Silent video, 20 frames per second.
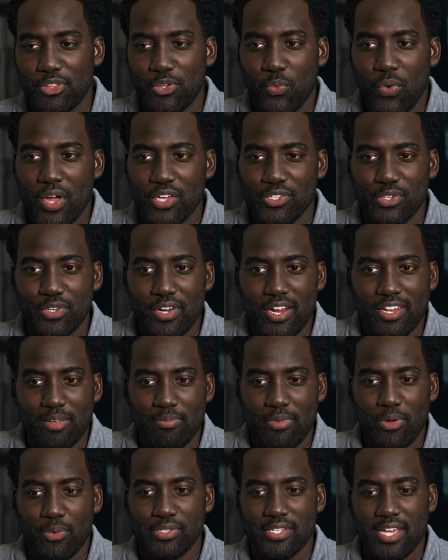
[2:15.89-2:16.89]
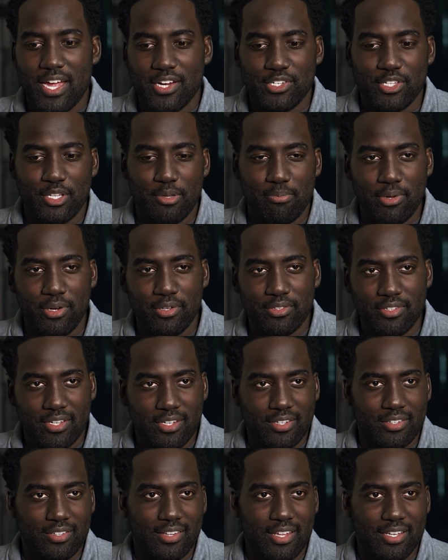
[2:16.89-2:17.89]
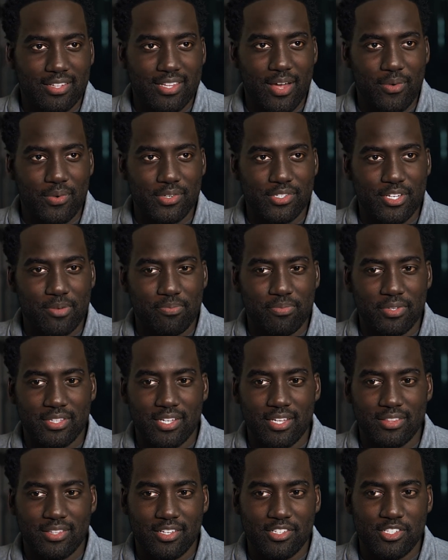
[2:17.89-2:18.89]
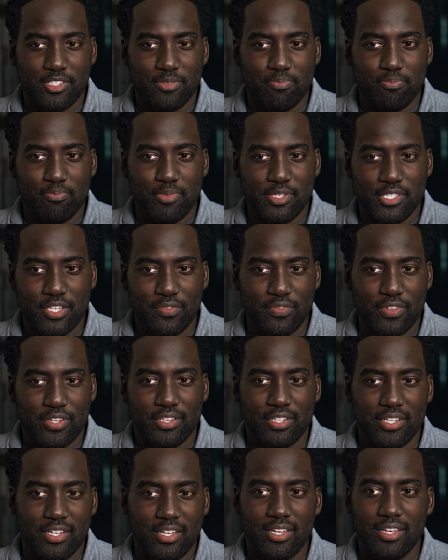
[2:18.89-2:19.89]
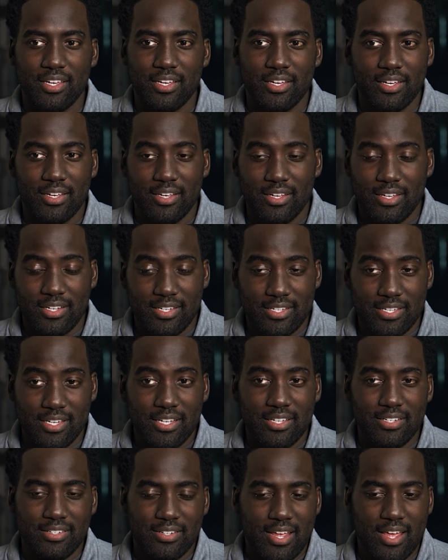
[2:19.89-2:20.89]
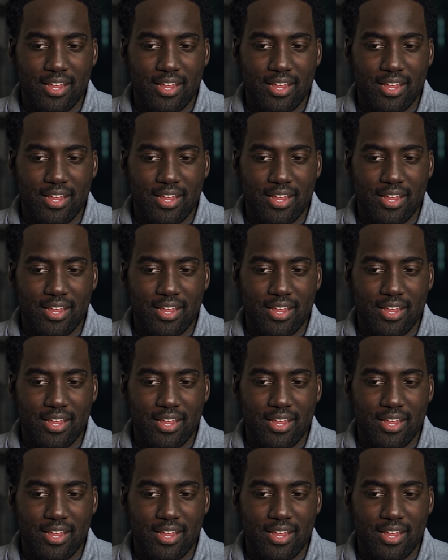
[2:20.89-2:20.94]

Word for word: The Western element was actually built in. Like, that was something that they specifically did.